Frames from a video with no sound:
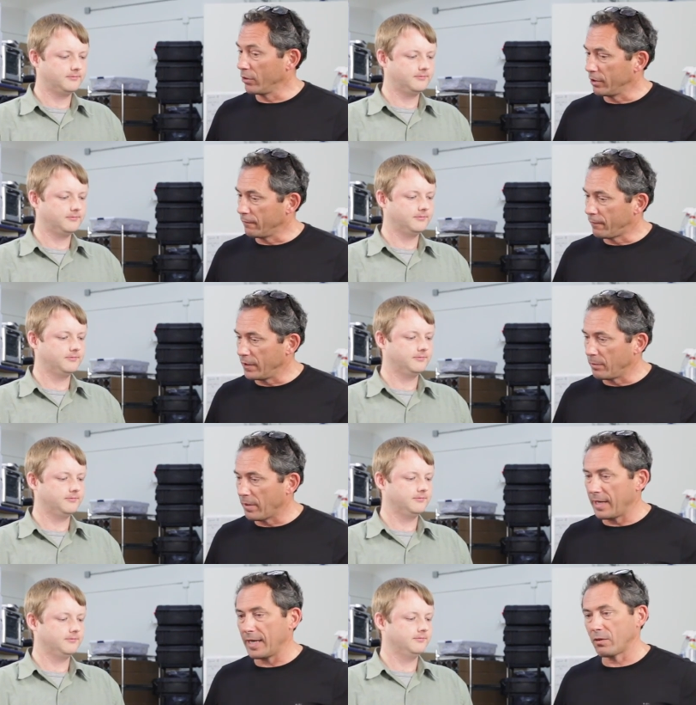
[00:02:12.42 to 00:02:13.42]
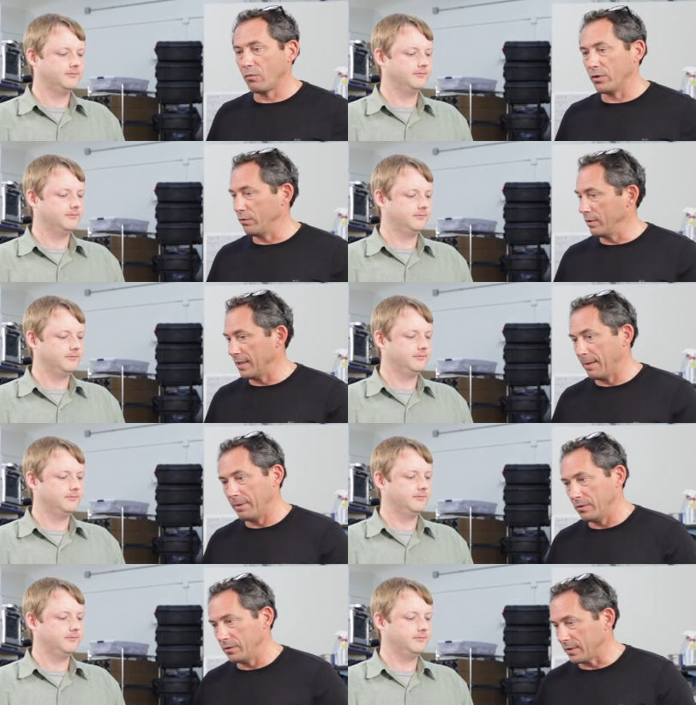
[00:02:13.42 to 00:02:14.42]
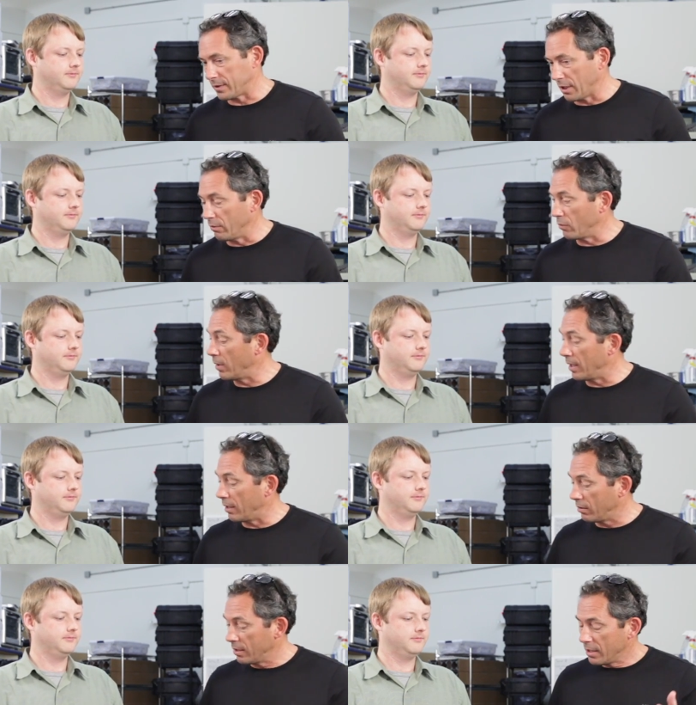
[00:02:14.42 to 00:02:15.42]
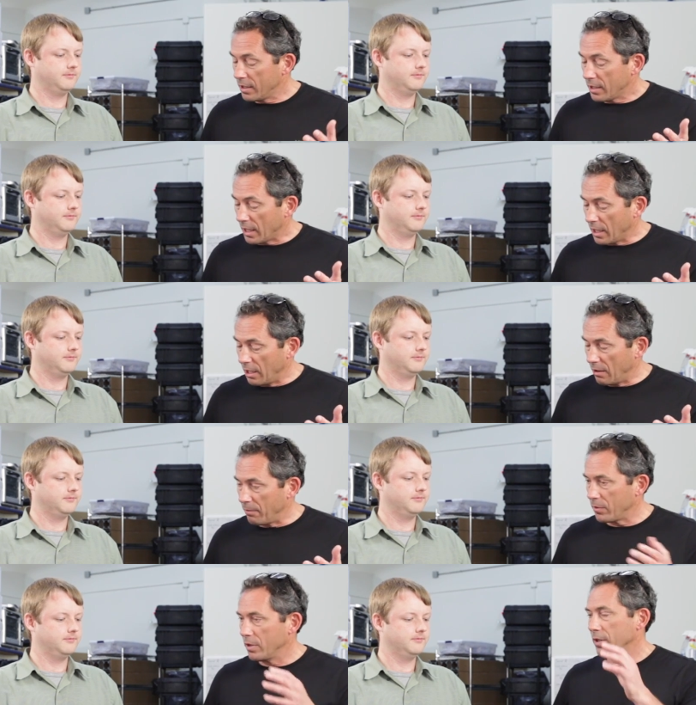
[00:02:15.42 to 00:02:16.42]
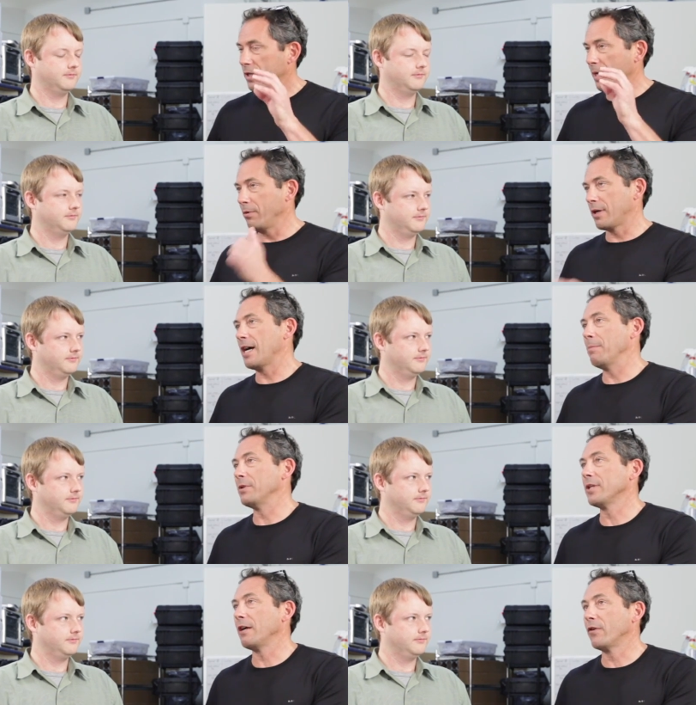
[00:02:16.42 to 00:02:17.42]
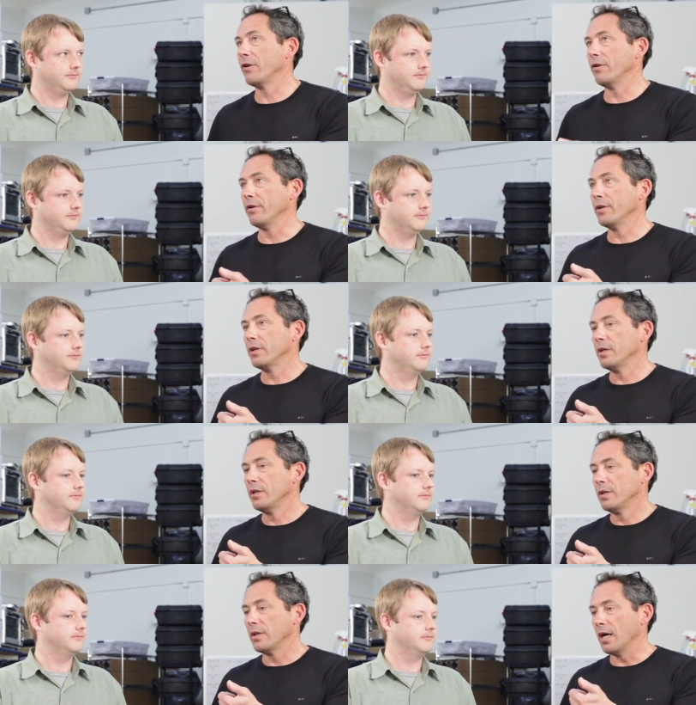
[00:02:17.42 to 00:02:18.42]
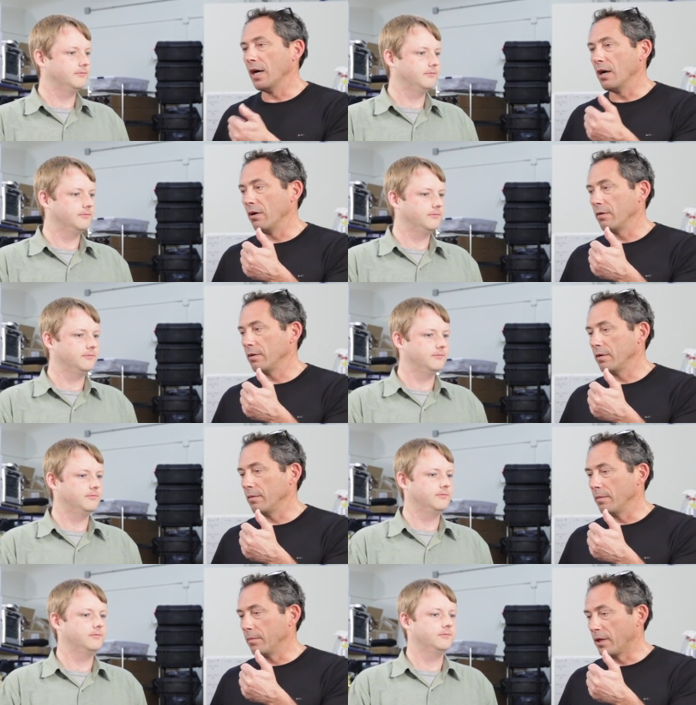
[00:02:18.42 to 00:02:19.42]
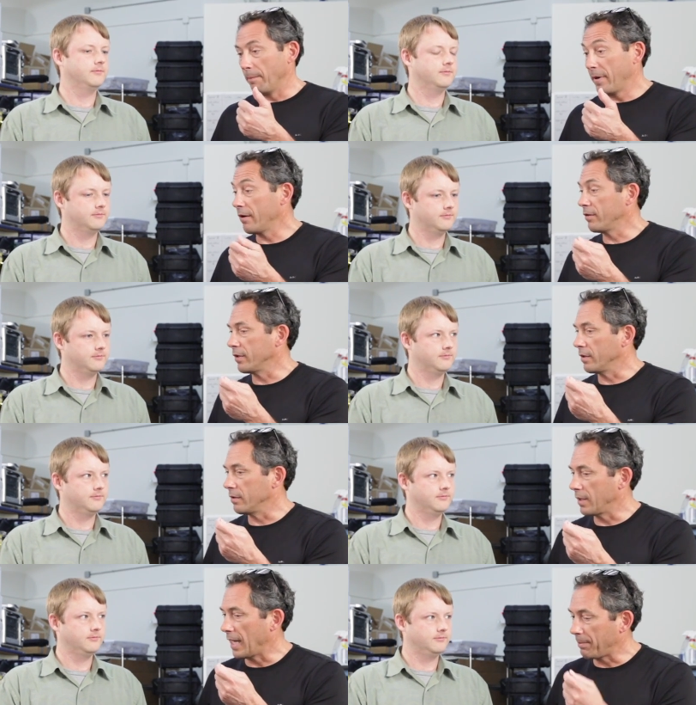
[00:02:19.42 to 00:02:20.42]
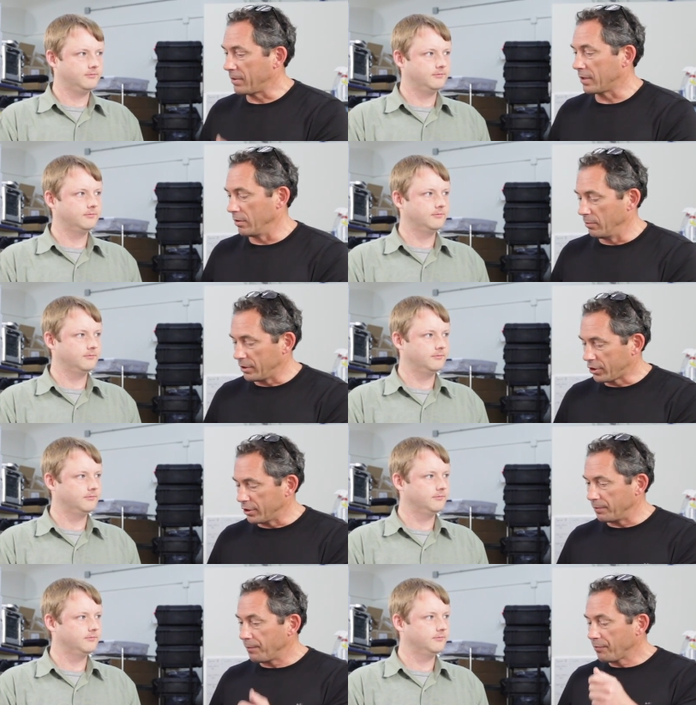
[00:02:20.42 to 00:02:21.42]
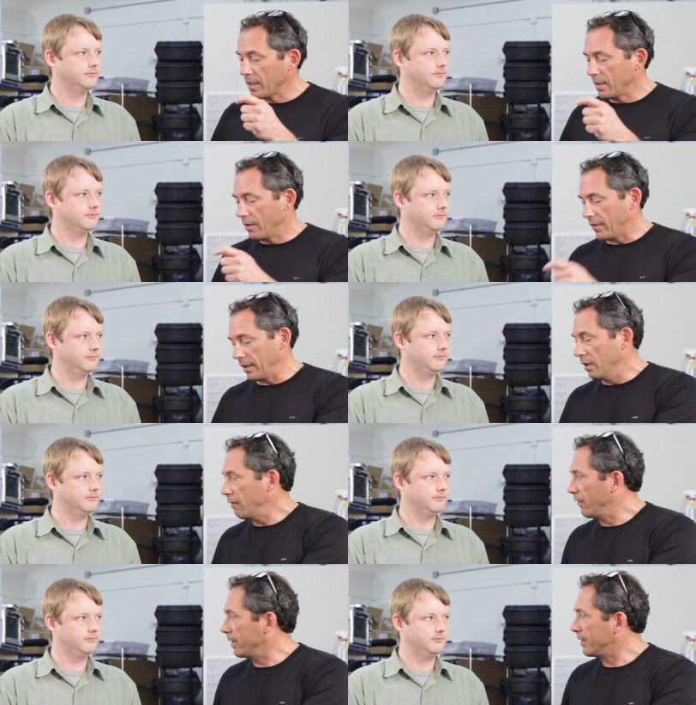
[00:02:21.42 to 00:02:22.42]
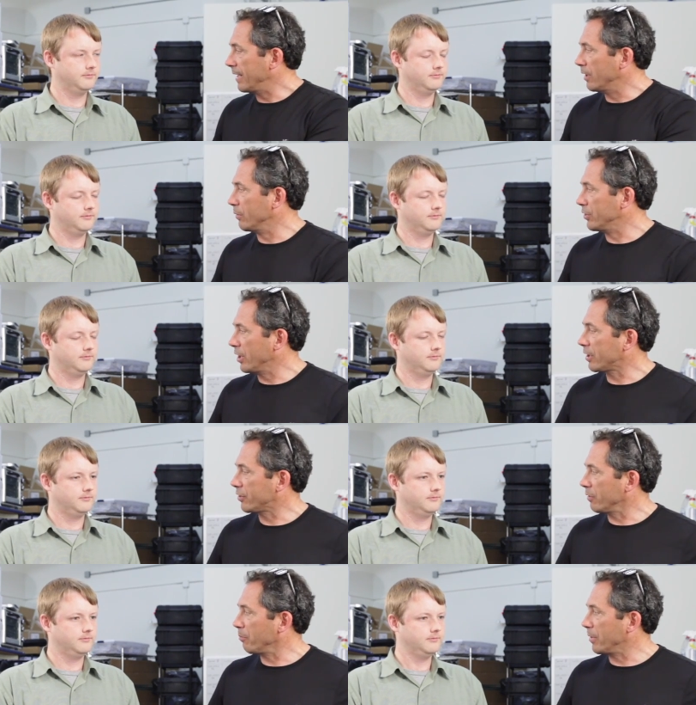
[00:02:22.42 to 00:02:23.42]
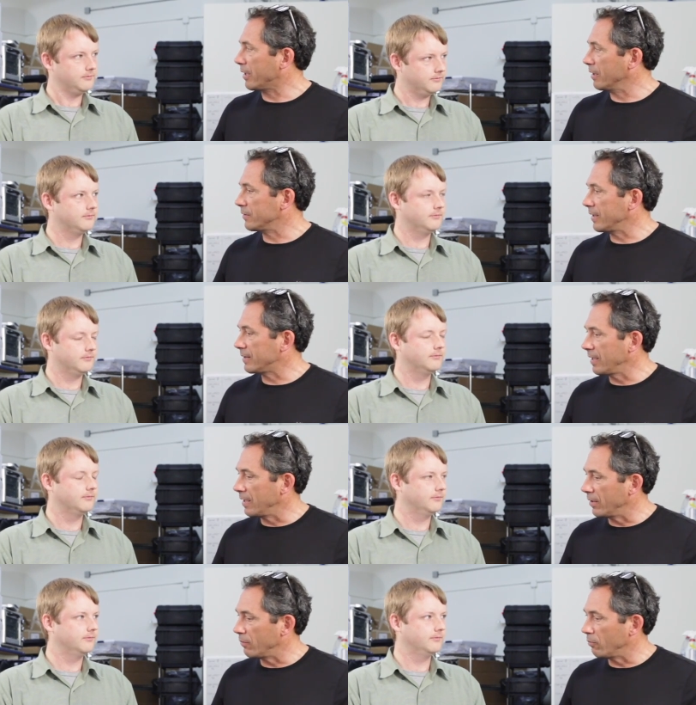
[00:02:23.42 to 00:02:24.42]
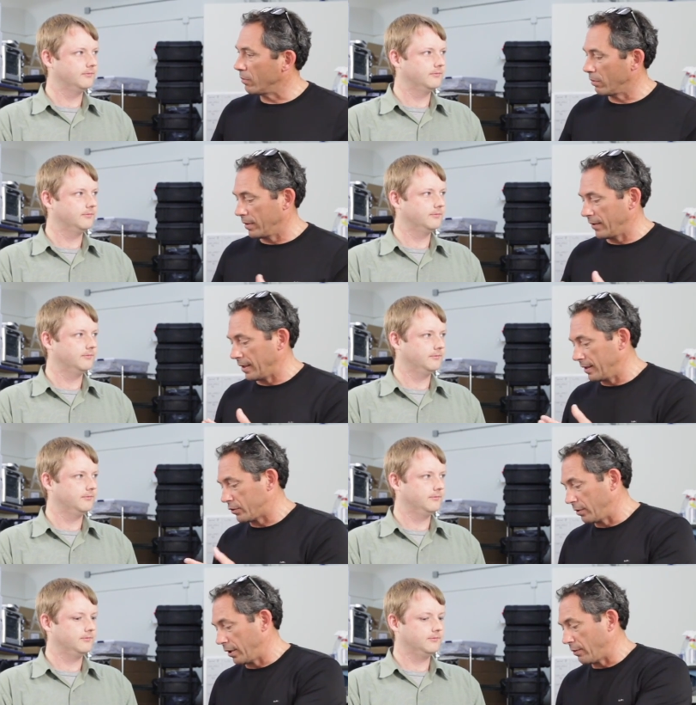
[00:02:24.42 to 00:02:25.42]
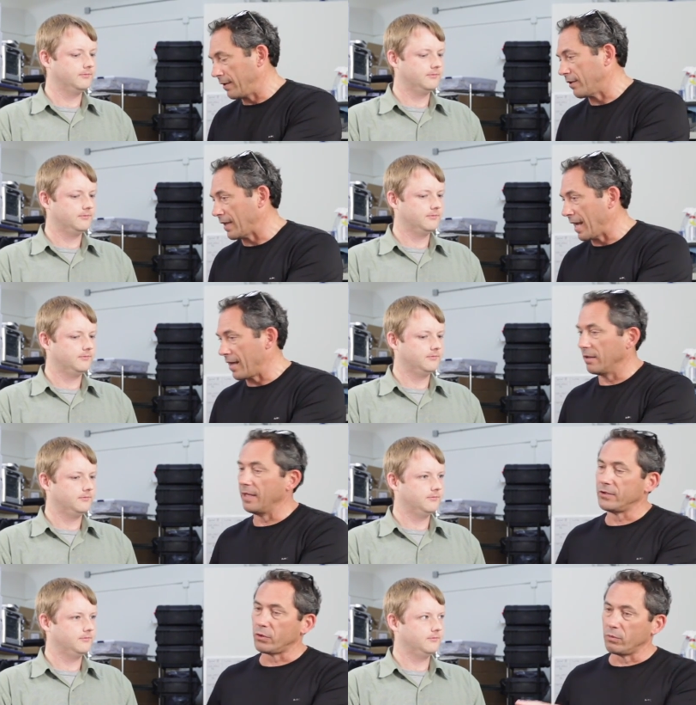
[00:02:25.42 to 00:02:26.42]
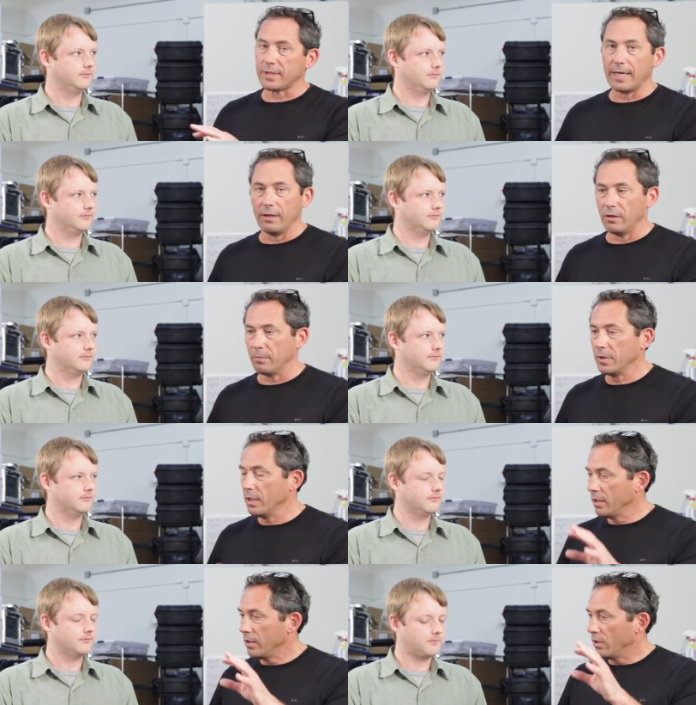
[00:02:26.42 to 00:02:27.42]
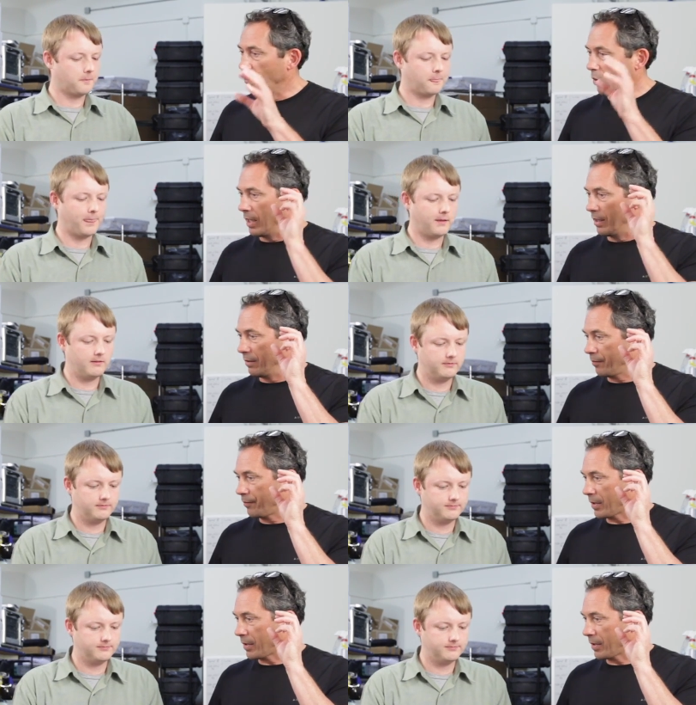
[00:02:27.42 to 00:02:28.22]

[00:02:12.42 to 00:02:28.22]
Speaker 1: really good feedback. We're doing demos. It's going well. Um, a couple of comments I've heard are compared to optical emission, they love the data rejection because they say that they, it's really great that the analyzer will tell them when